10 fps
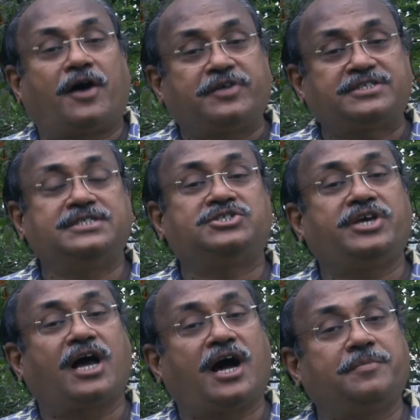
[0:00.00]
Our
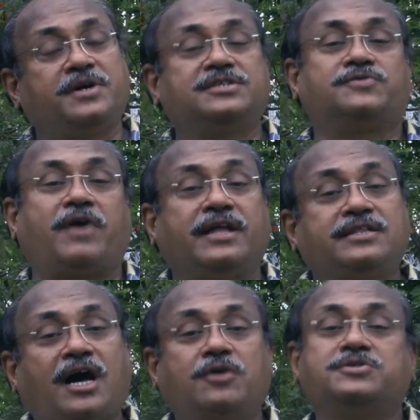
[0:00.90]
city harbors
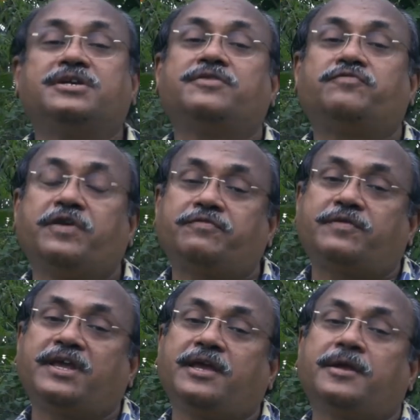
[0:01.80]

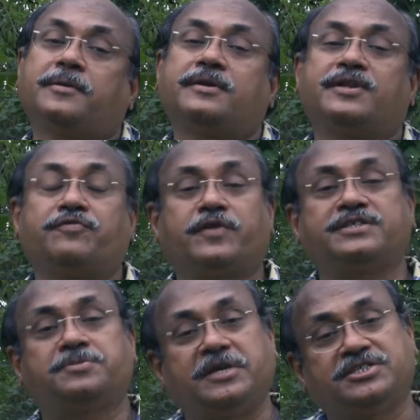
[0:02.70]
1,050
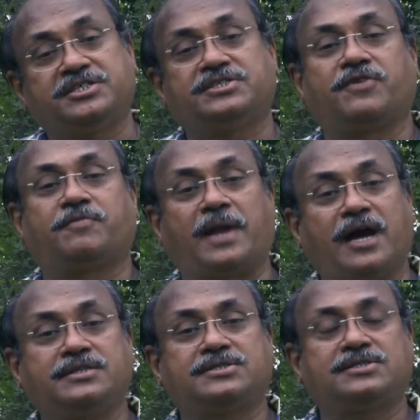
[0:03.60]
different species of
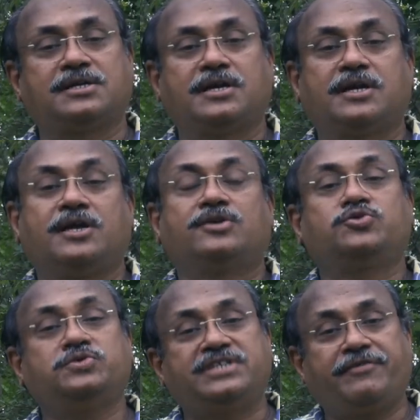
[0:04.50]
plants,
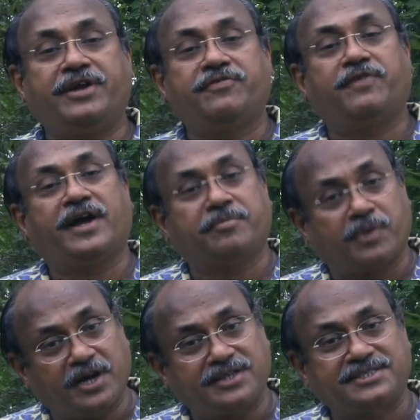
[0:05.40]
275
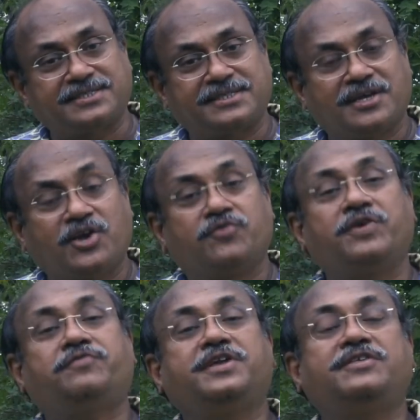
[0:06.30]
birds,
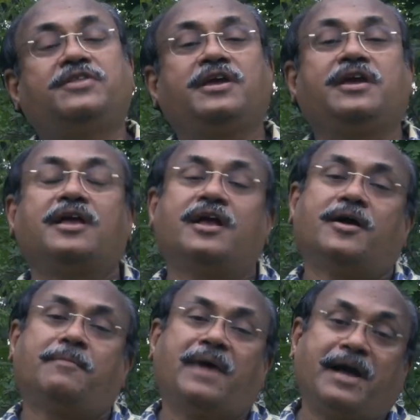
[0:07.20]
53
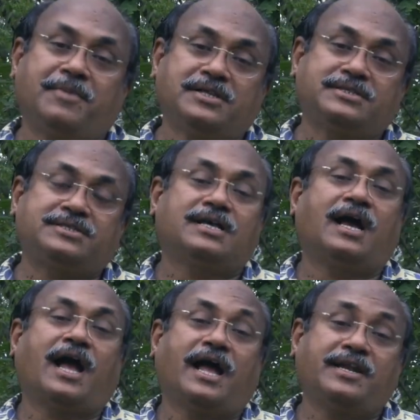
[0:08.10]
mammals
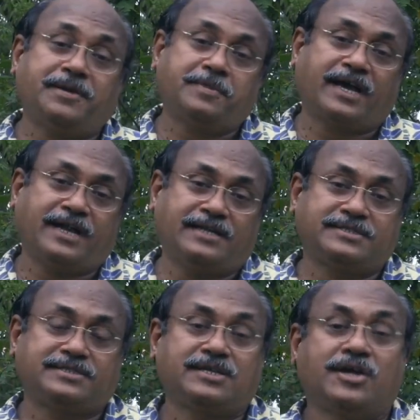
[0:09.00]
and
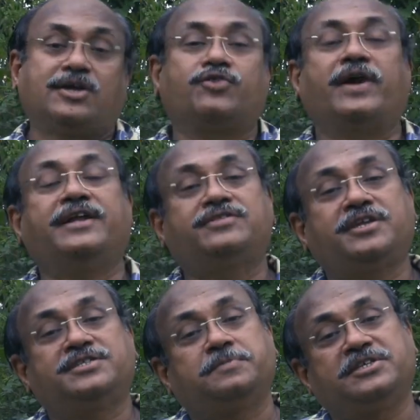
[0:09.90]
reptiles,
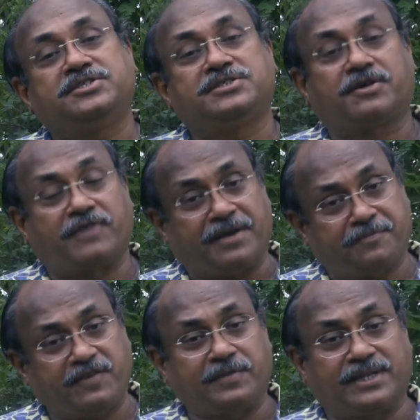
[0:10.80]
23 species of
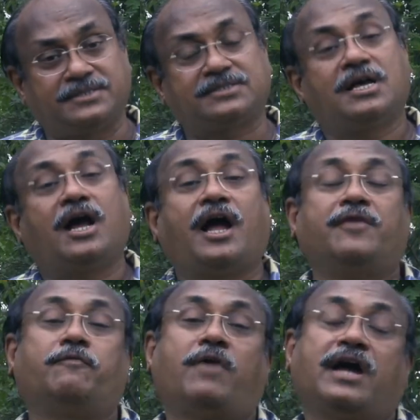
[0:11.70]
amphibians
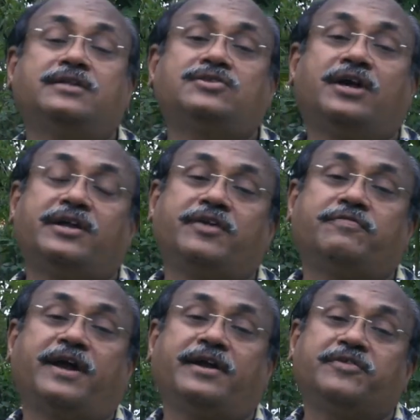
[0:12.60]
and
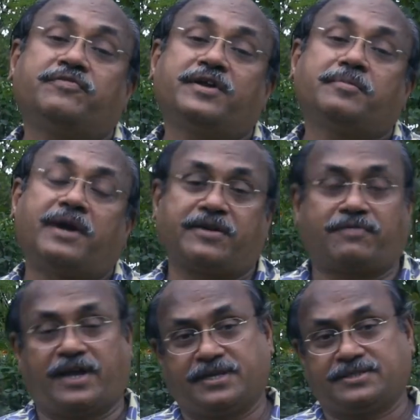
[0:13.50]
135
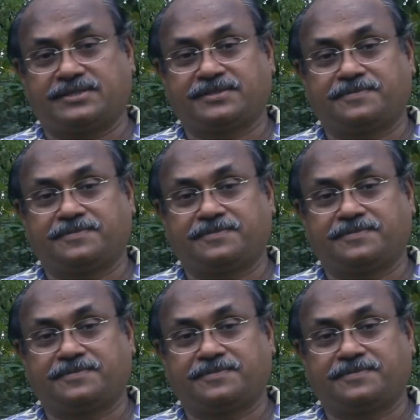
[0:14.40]
butterflies.